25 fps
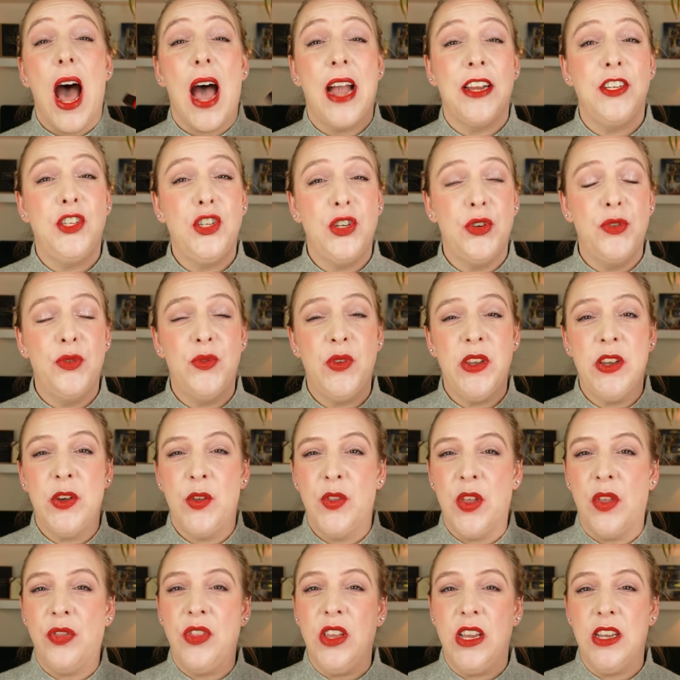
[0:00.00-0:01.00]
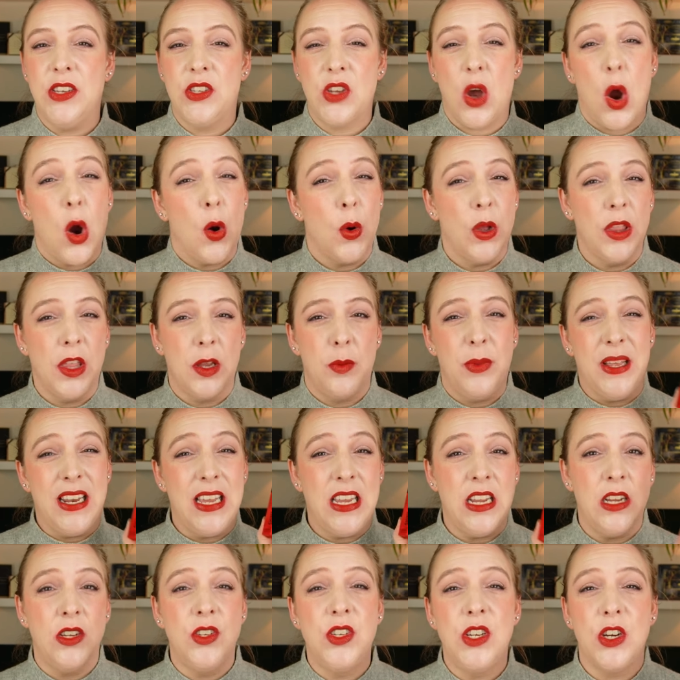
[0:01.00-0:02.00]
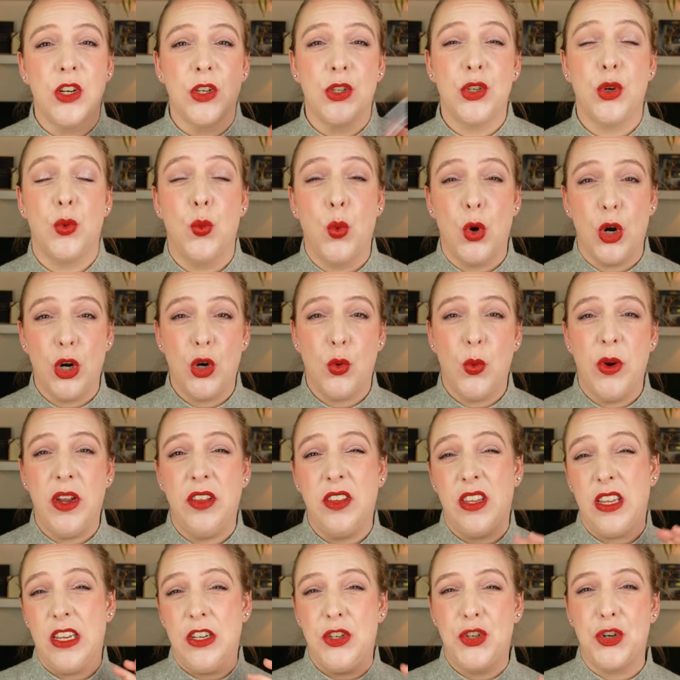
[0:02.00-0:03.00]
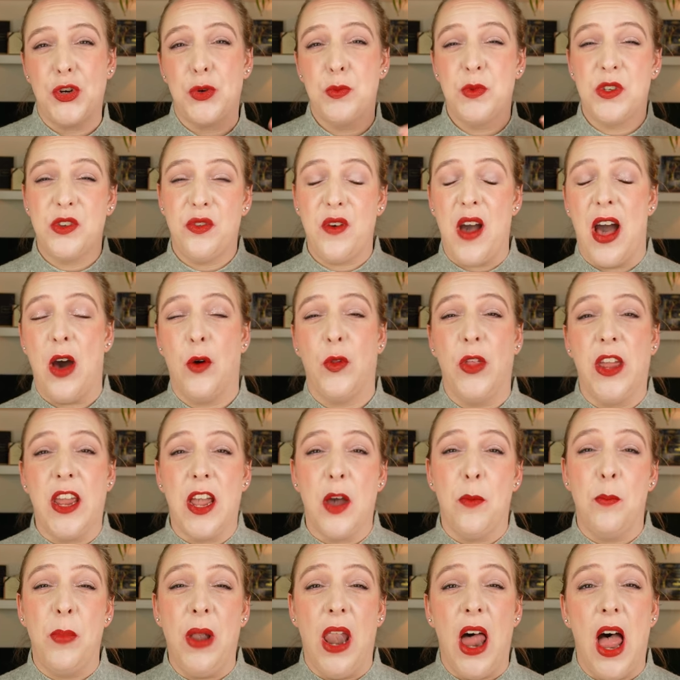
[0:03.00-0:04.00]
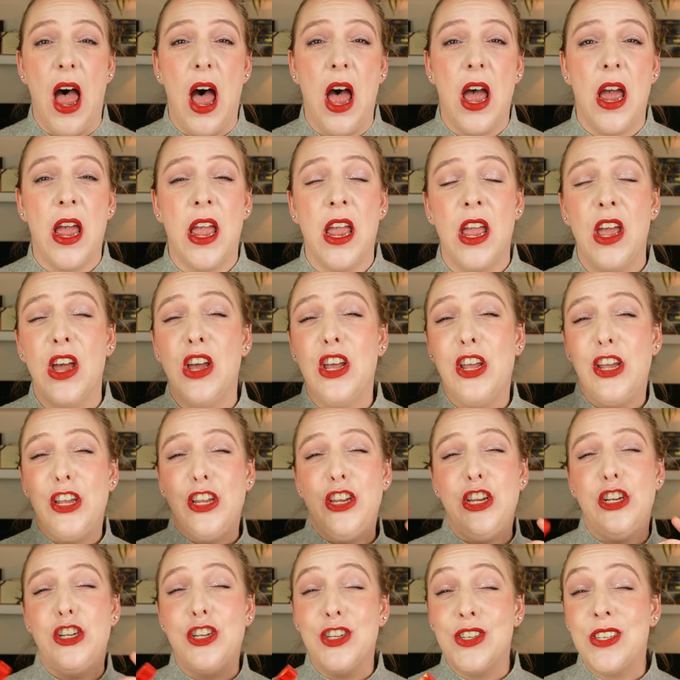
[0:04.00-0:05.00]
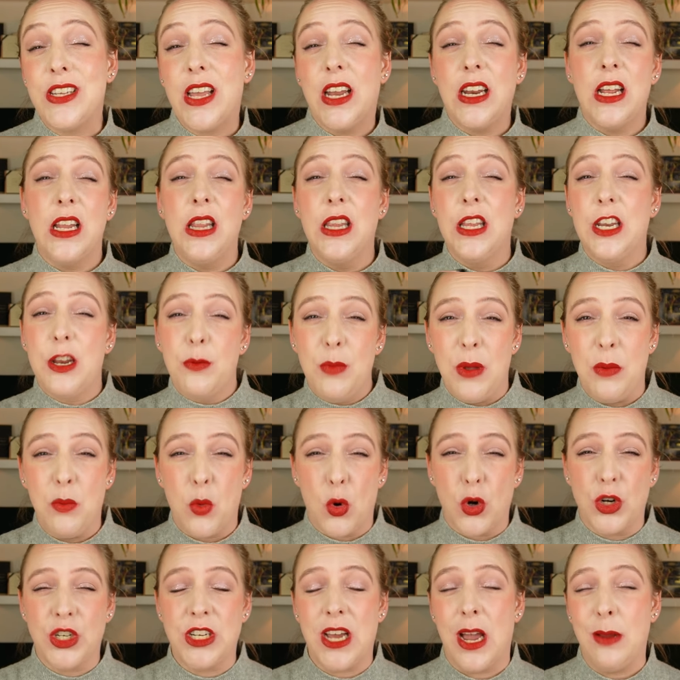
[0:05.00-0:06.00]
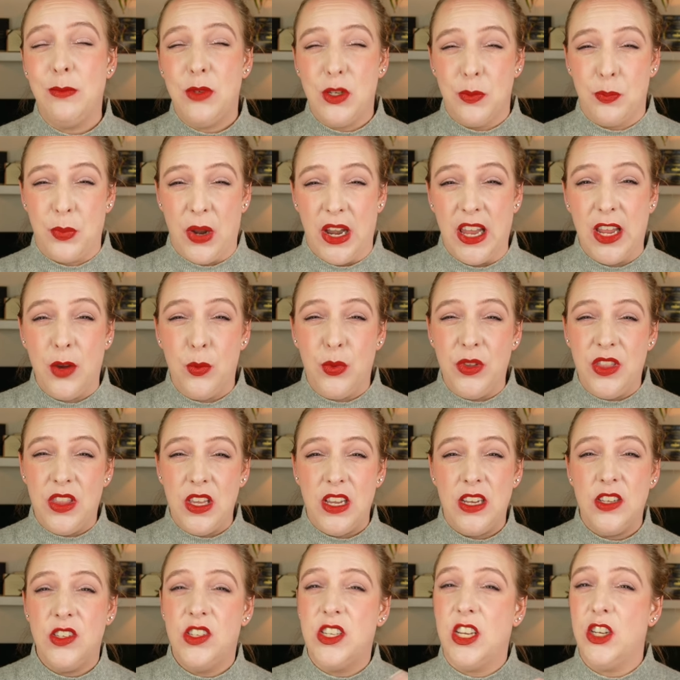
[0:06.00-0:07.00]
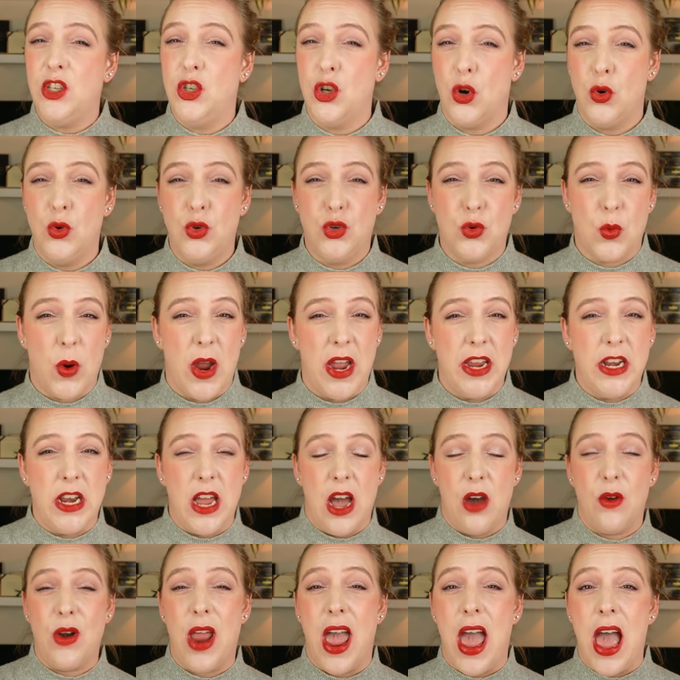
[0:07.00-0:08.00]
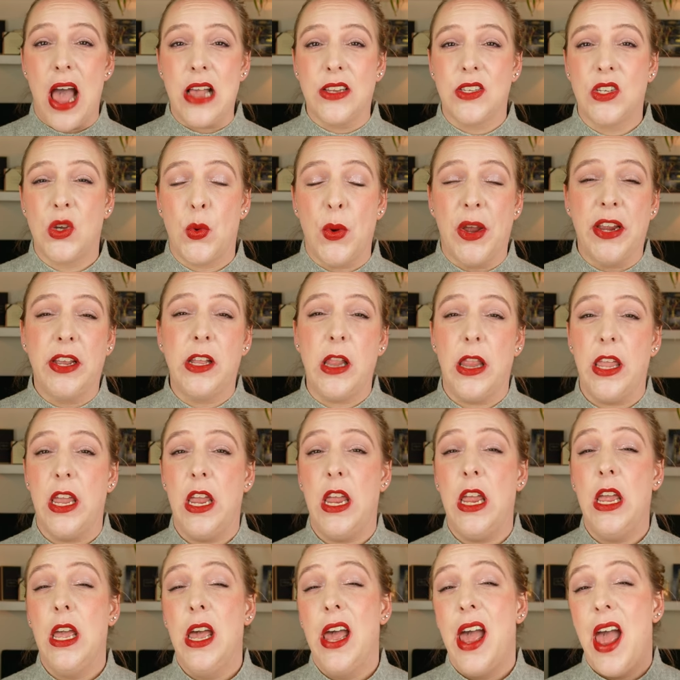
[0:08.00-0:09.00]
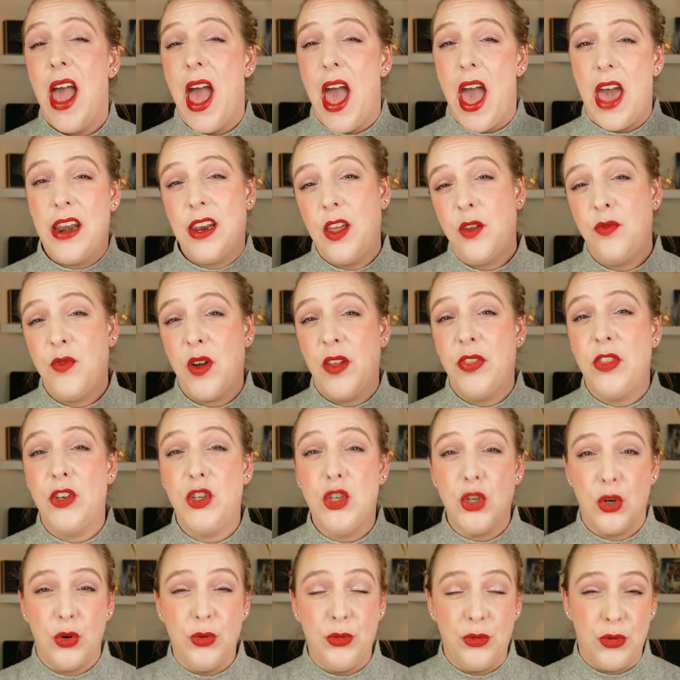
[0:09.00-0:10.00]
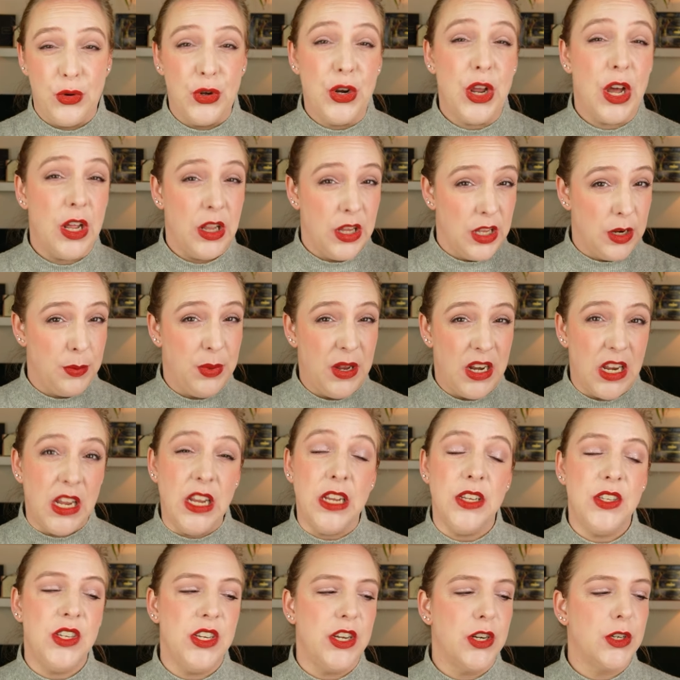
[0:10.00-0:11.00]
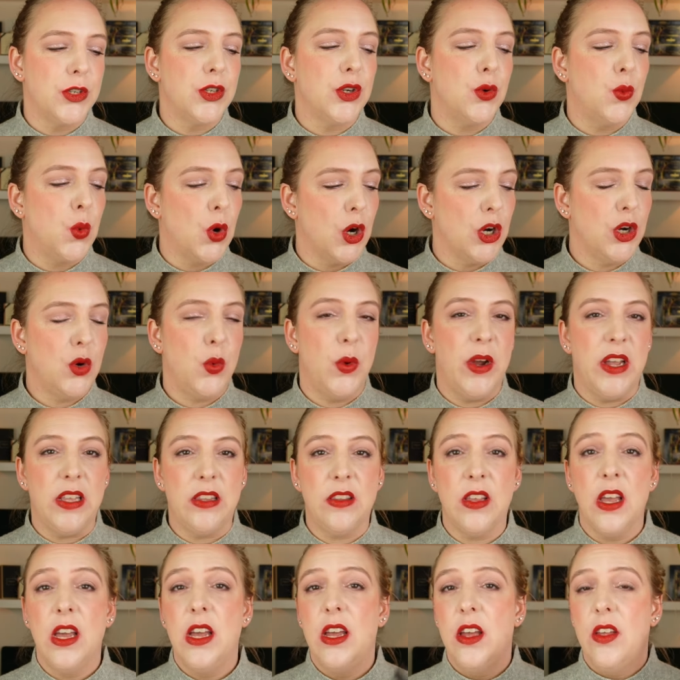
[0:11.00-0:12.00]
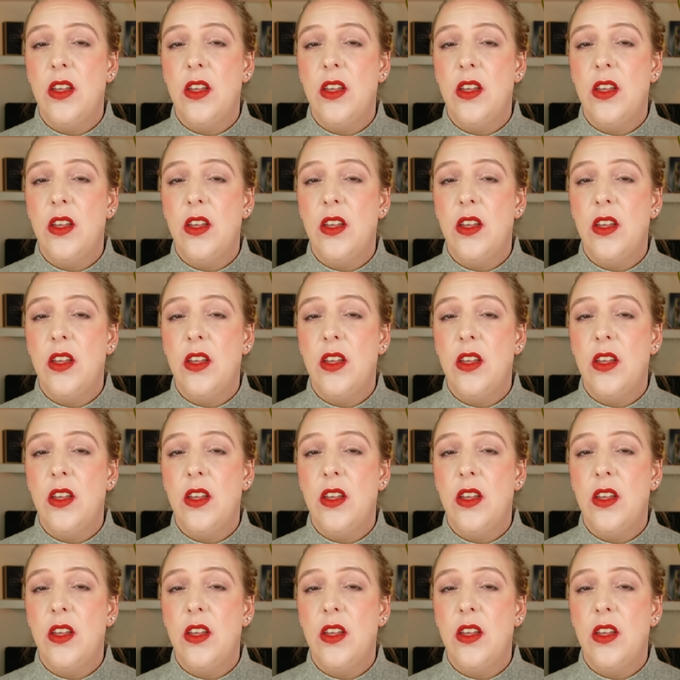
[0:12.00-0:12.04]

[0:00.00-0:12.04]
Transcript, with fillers: I do feel that these are a little bit easier to work with in terms of how they apply. You just get a little bit more time to play with these. They don't dry down as quickly and I find the doe foot a little bit easier to work with.